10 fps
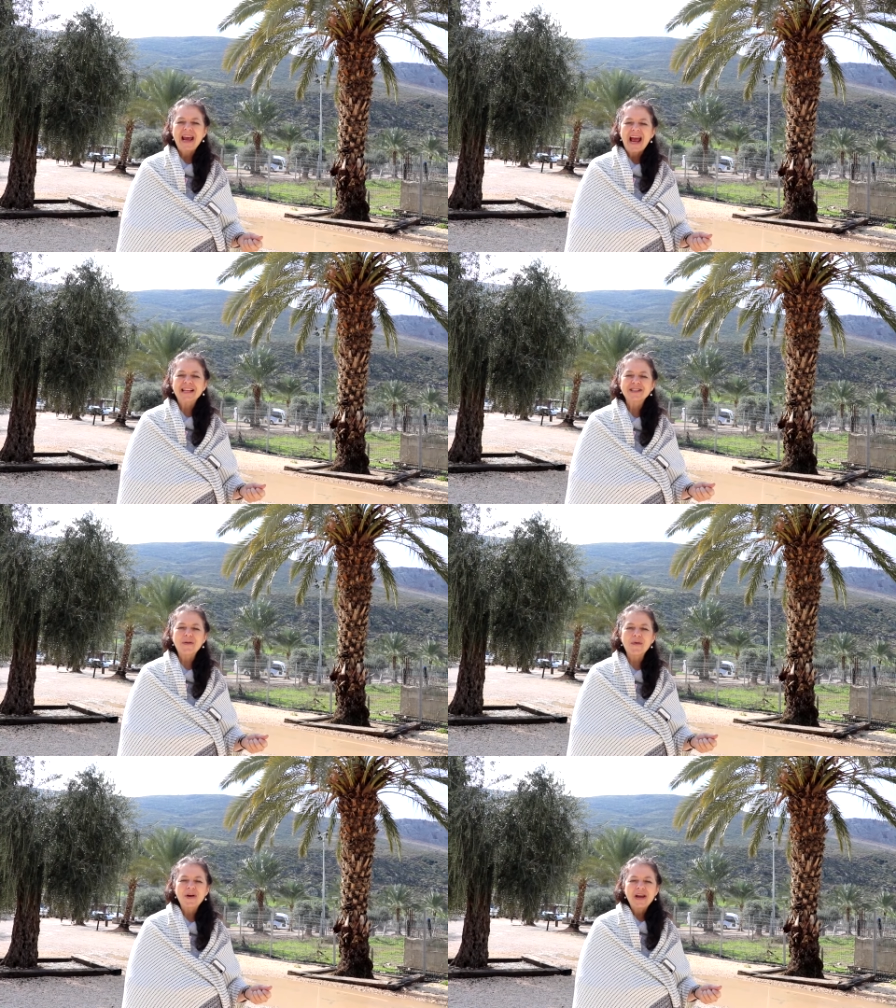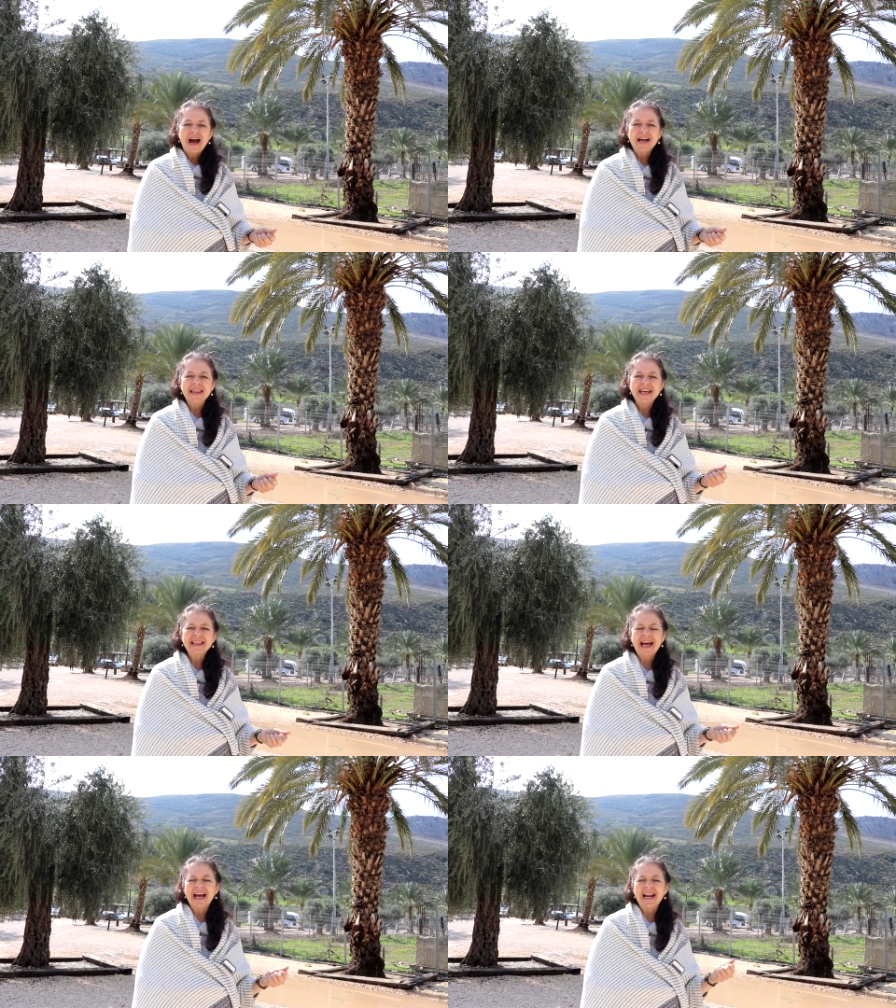And so I
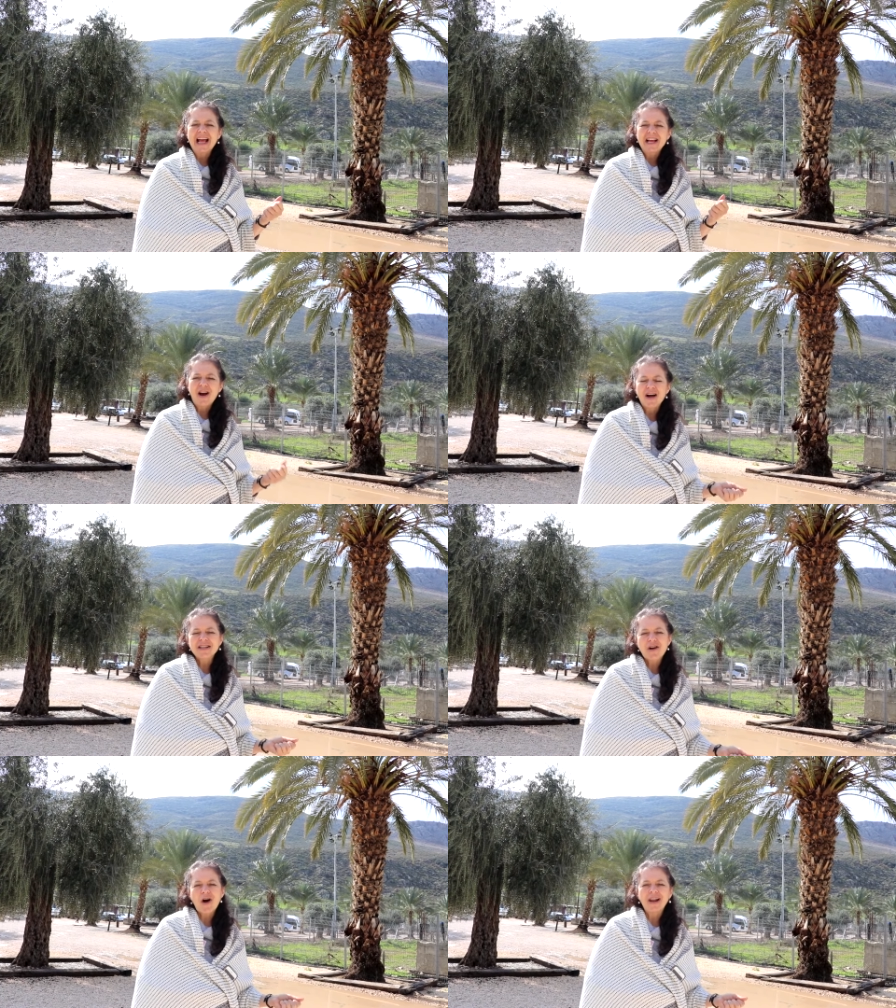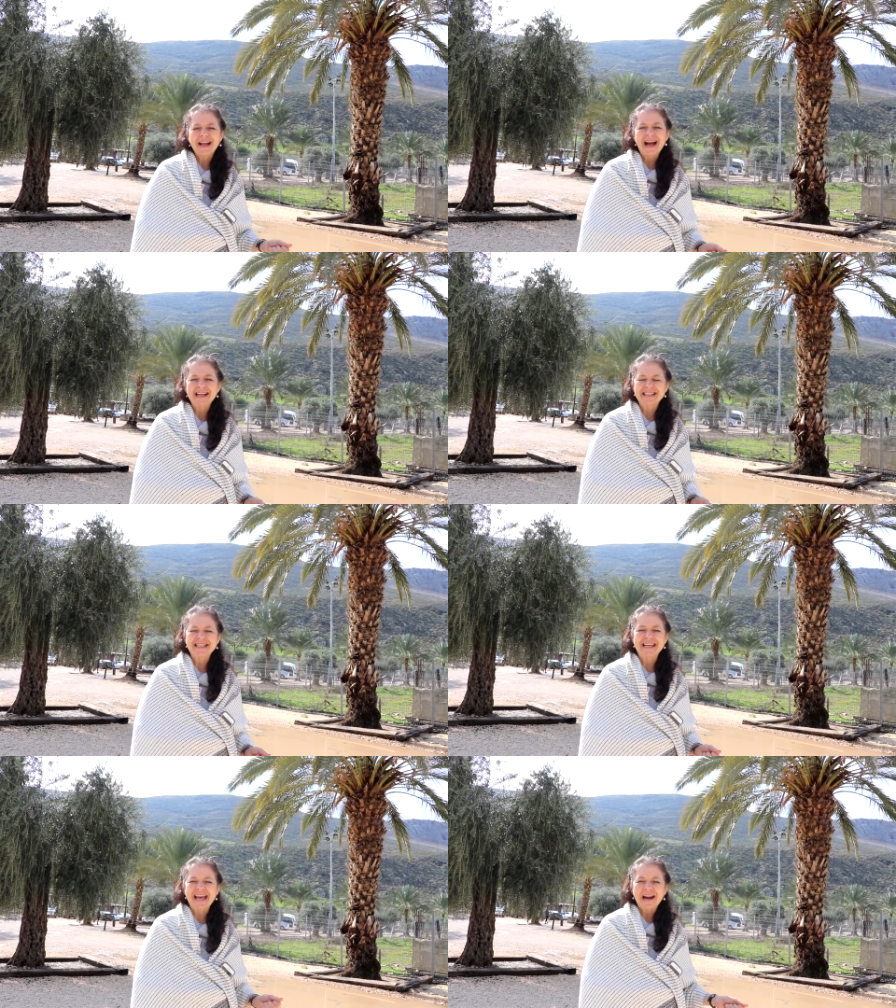think that God is calling us
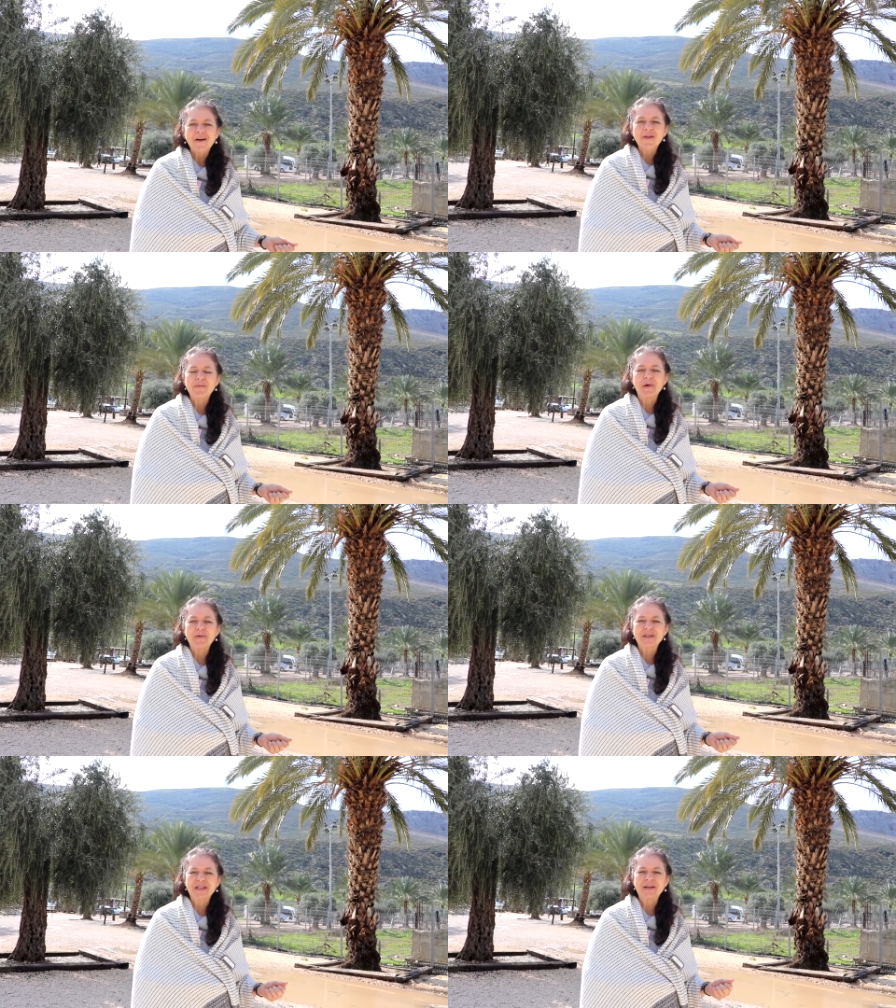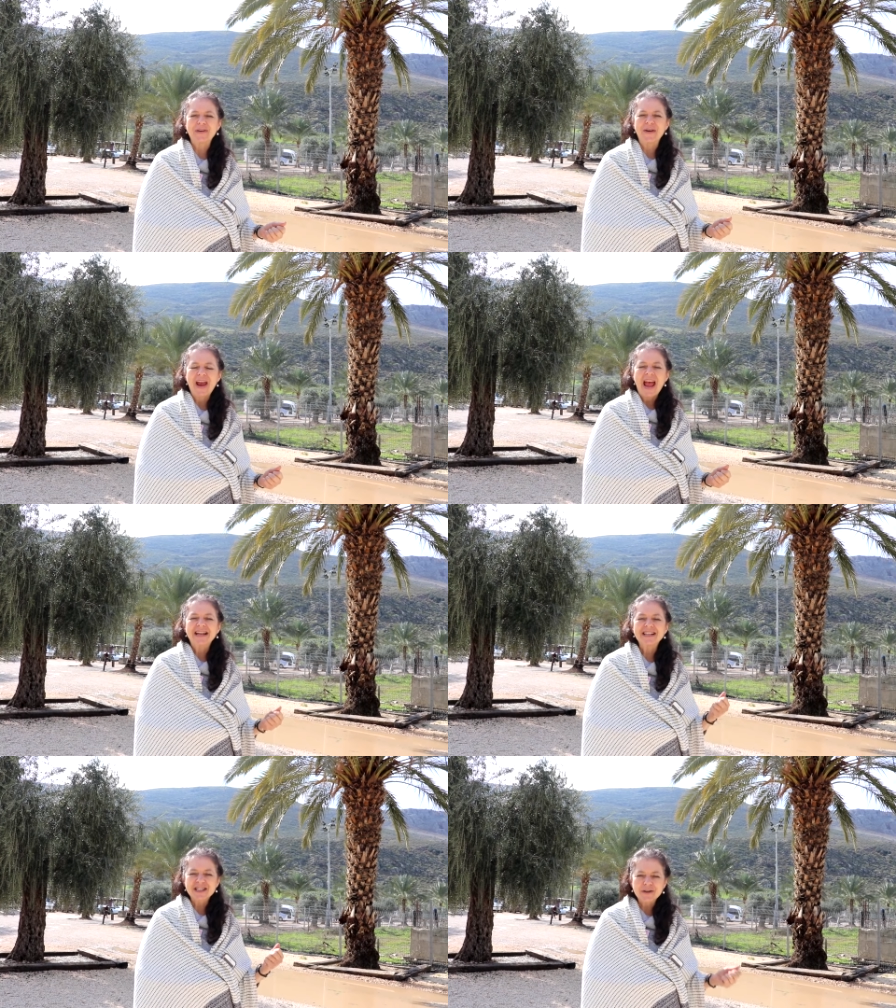to get out of the boat too
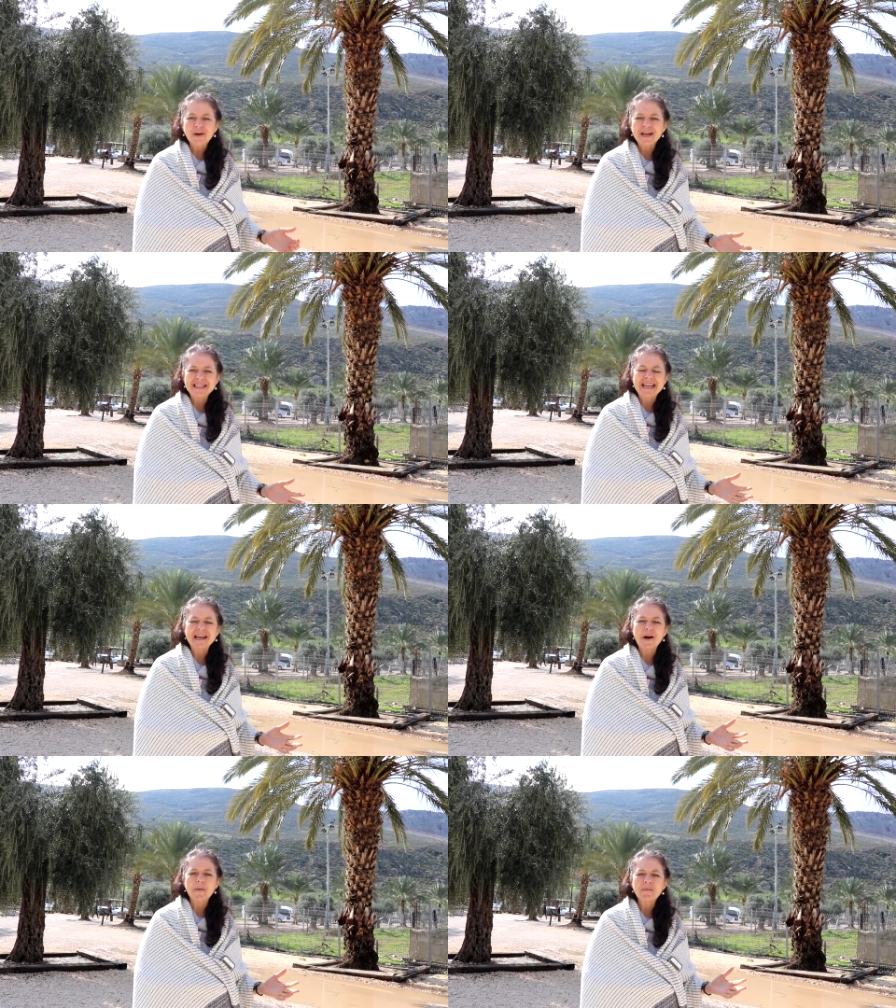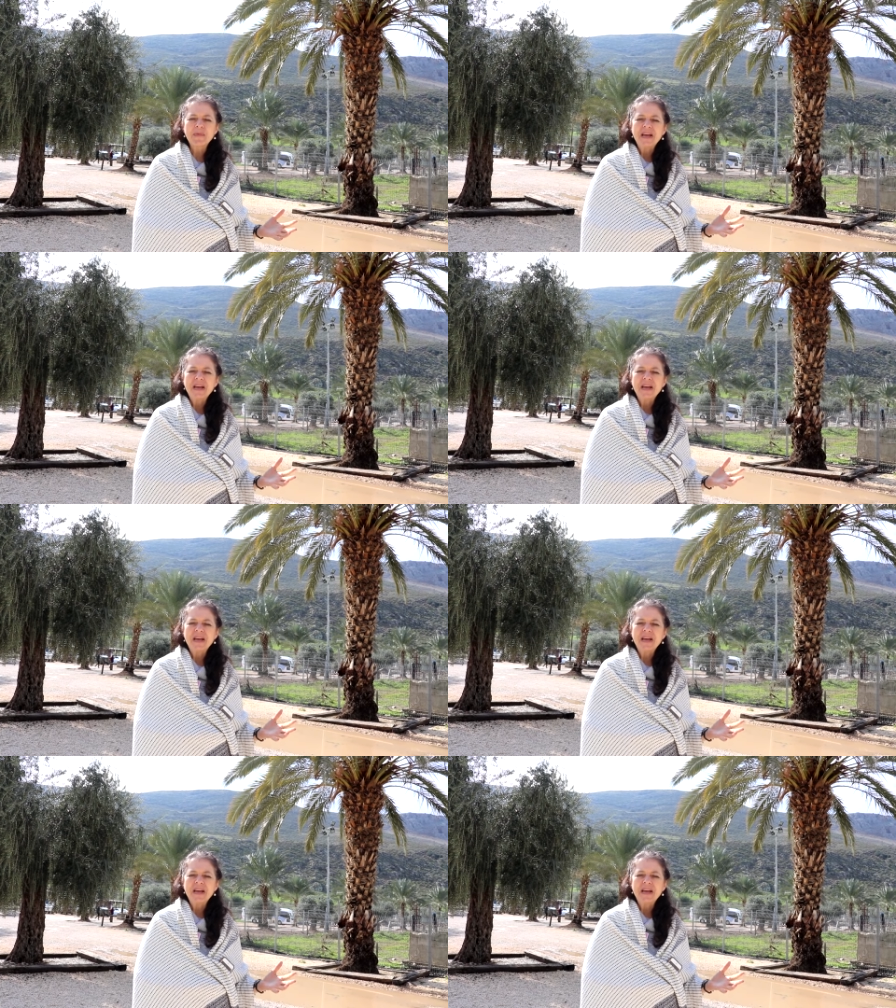and just trust Him.